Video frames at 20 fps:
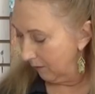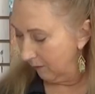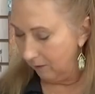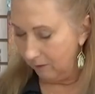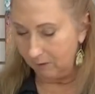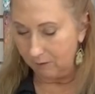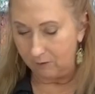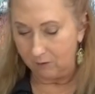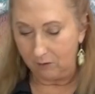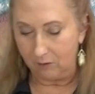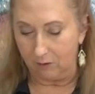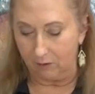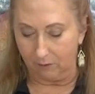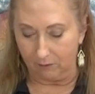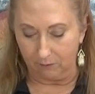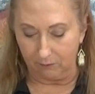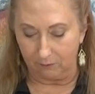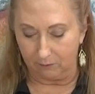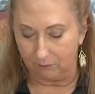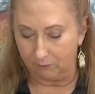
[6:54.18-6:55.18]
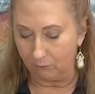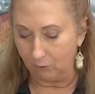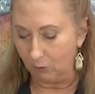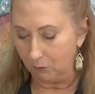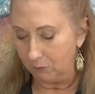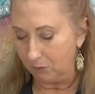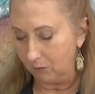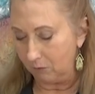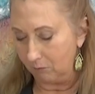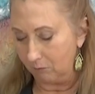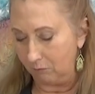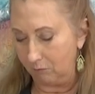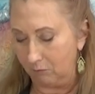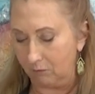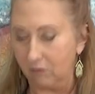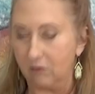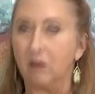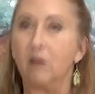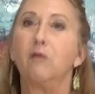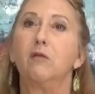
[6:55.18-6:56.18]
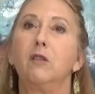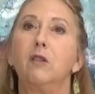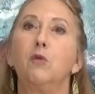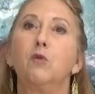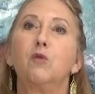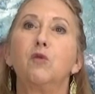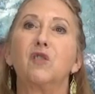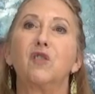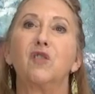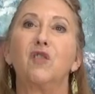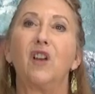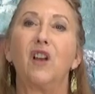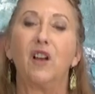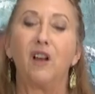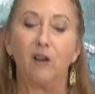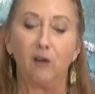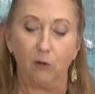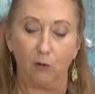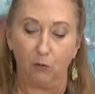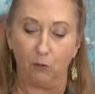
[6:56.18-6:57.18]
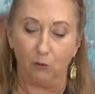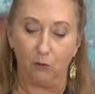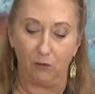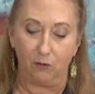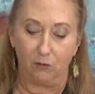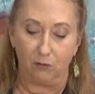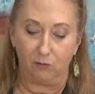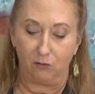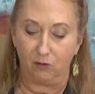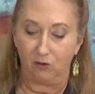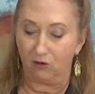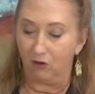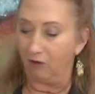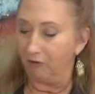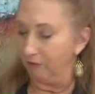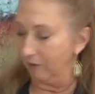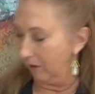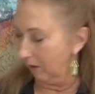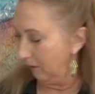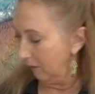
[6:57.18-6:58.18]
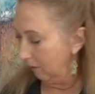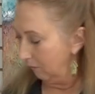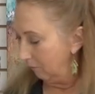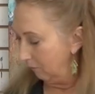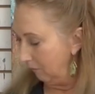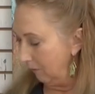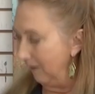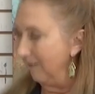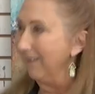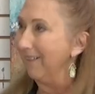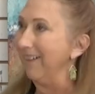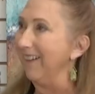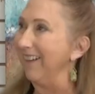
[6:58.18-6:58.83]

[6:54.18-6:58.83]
a, a oops, don't use a towel with stuff in it.